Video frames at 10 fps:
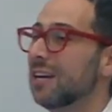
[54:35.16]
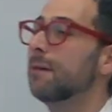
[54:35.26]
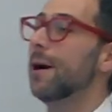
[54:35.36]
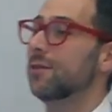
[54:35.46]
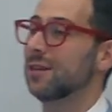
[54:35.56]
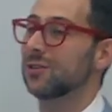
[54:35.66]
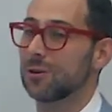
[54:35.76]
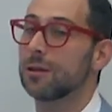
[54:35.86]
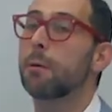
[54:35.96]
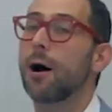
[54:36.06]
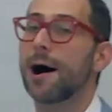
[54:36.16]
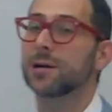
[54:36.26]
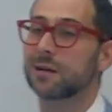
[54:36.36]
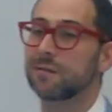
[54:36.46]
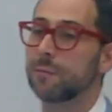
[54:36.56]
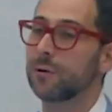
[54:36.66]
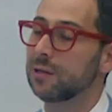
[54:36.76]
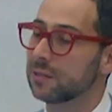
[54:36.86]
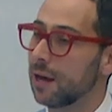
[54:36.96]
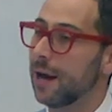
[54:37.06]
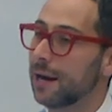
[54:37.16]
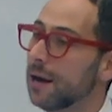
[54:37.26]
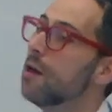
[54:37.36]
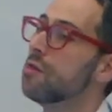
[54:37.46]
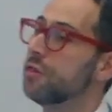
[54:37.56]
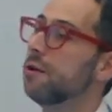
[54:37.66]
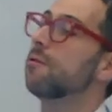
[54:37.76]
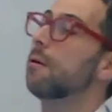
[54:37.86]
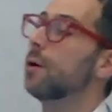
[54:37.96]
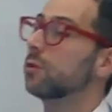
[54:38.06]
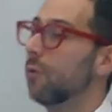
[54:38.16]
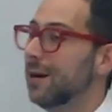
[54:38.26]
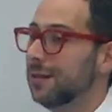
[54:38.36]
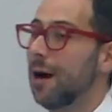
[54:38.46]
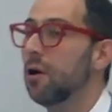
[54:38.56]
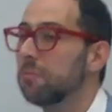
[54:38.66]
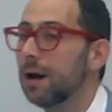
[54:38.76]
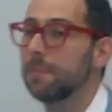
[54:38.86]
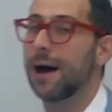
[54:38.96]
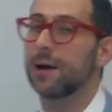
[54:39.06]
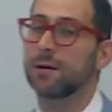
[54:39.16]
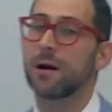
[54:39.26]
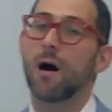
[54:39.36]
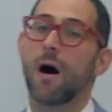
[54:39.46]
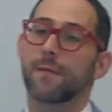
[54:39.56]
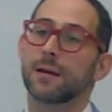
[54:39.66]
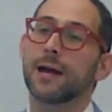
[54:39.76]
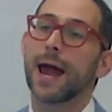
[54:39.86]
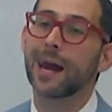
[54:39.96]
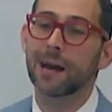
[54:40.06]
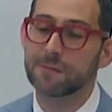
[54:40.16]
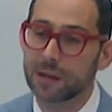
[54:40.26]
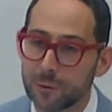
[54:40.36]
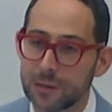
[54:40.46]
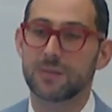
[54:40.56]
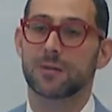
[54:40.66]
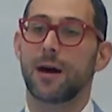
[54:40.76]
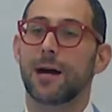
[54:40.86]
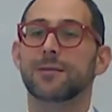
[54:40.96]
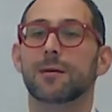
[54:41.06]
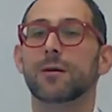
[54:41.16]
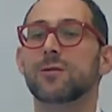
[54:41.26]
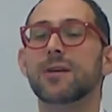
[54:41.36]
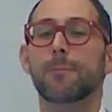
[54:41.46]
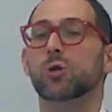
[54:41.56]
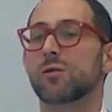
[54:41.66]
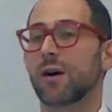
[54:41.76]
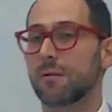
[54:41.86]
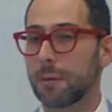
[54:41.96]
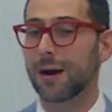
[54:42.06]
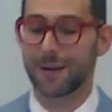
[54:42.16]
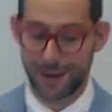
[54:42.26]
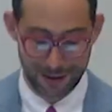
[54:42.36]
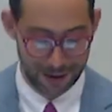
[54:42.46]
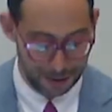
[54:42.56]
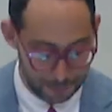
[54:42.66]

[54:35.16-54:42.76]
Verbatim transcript: think about this. On the positive liberty side, theory about the right to health might matter. On the negative liberty side, some conception of unbundling